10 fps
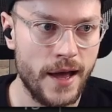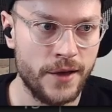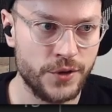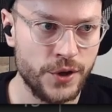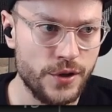
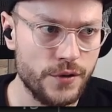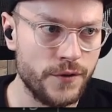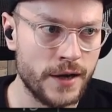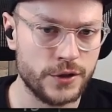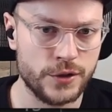and inner
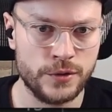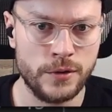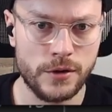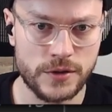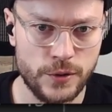
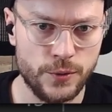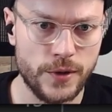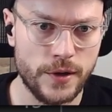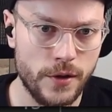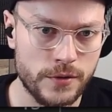function logs it to
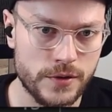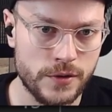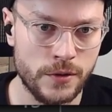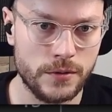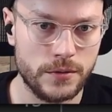the
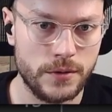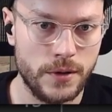console.